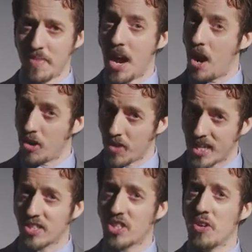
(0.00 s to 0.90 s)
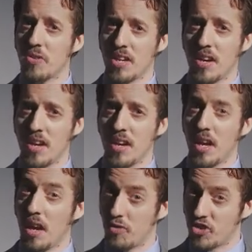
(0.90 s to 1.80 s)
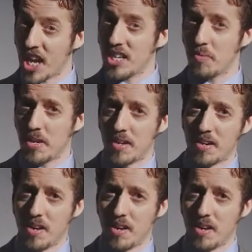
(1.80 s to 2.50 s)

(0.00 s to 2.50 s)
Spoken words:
Our gratitude, if genuine,